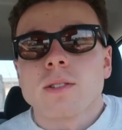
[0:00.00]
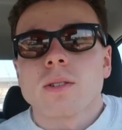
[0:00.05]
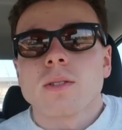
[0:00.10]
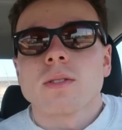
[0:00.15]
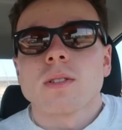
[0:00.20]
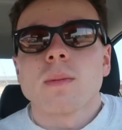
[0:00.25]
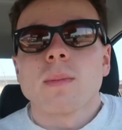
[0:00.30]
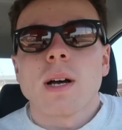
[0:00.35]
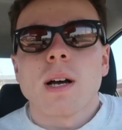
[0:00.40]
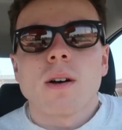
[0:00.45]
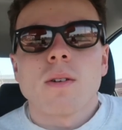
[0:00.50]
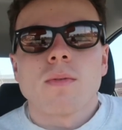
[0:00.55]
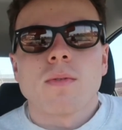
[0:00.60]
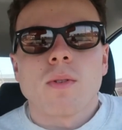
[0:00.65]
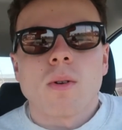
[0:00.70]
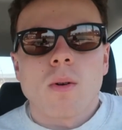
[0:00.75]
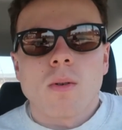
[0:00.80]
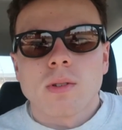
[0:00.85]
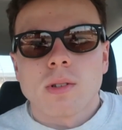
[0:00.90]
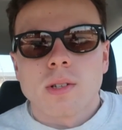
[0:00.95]
so somehow
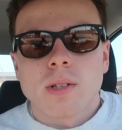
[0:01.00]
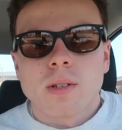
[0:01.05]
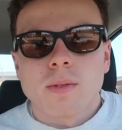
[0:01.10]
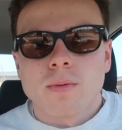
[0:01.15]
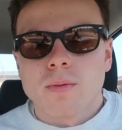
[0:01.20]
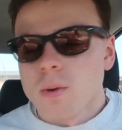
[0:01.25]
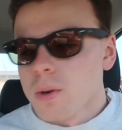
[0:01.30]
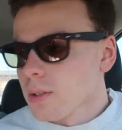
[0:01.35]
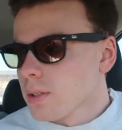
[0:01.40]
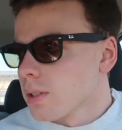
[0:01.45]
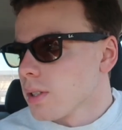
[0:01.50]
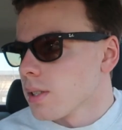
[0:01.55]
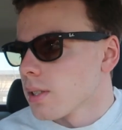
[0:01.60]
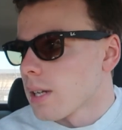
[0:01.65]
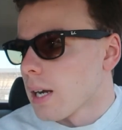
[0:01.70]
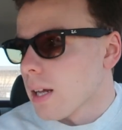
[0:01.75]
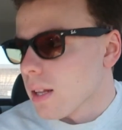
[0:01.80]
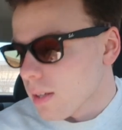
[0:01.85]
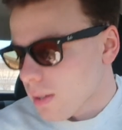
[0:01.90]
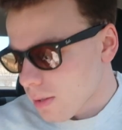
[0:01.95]
for only
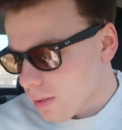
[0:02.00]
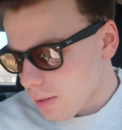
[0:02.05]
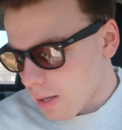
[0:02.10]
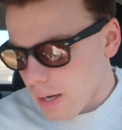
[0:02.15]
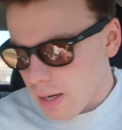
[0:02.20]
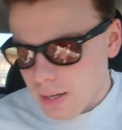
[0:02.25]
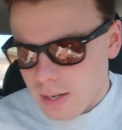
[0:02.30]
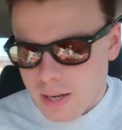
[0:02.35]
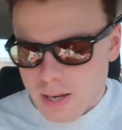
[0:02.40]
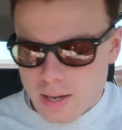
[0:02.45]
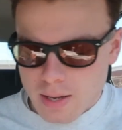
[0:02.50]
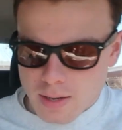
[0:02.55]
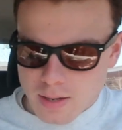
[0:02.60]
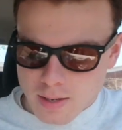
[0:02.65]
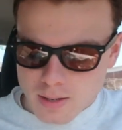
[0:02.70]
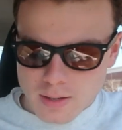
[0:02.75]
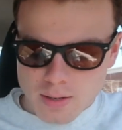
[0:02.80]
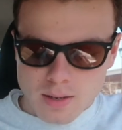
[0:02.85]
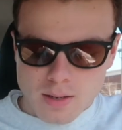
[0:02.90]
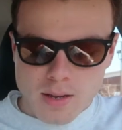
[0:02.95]
$14, I got
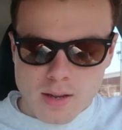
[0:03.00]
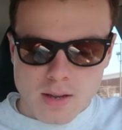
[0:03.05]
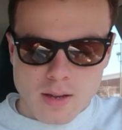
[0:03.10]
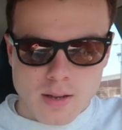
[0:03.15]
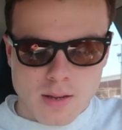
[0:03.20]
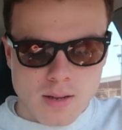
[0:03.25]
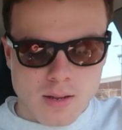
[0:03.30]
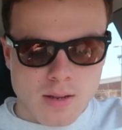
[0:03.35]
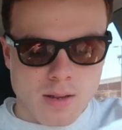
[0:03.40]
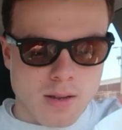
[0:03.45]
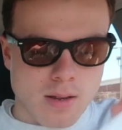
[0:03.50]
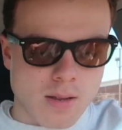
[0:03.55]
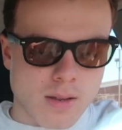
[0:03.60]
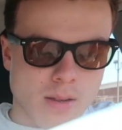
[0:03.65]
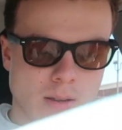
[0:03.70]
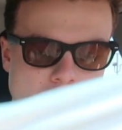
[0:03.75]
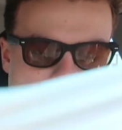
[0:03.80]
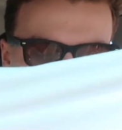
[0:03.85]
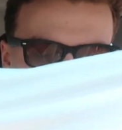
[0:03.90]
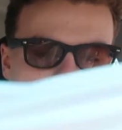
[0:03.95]
a
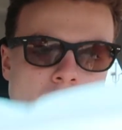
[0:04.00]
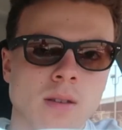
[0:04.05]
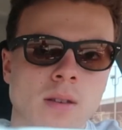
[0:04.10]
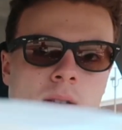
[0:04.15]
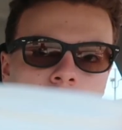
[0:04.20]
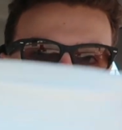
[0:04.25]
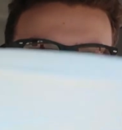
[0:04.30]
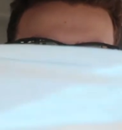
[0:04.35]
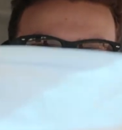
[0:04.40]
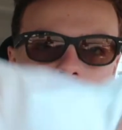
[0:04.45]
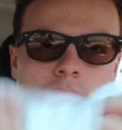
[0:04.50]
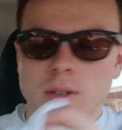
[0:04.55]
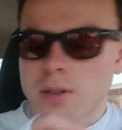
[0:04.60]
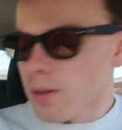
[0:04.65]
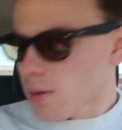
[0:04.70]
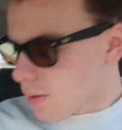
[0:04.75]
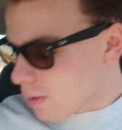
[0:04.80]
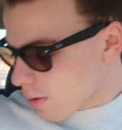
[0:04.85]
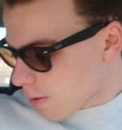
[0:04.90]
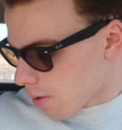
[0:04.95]

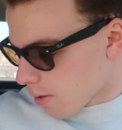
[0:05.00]
shirt